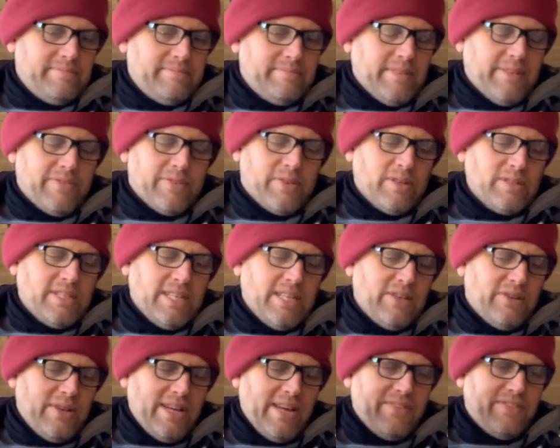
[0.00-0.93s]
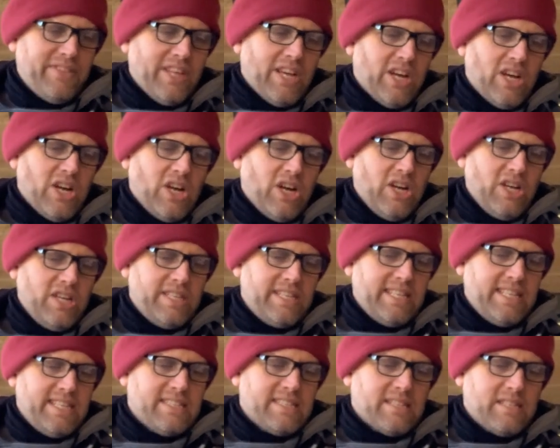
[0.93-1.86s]
Of course, I don't have the hard
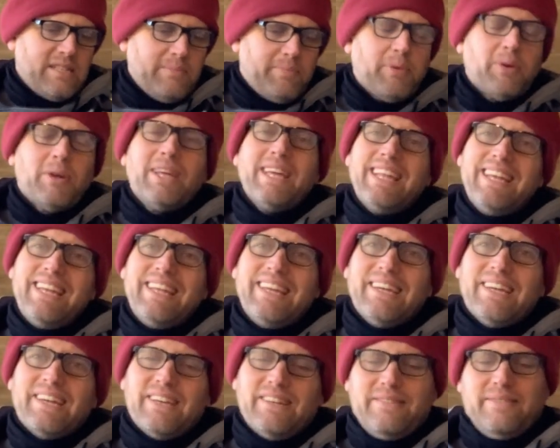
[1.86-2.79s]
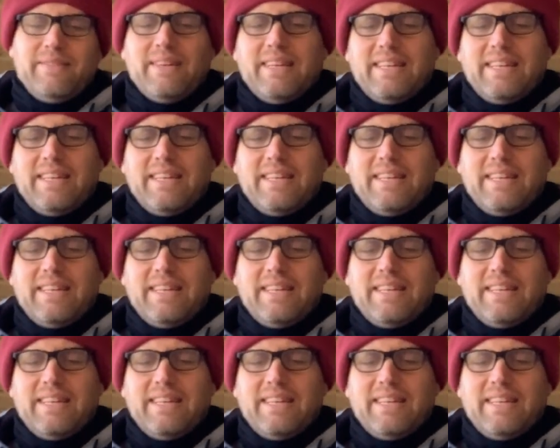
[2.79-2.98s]
disk to put in here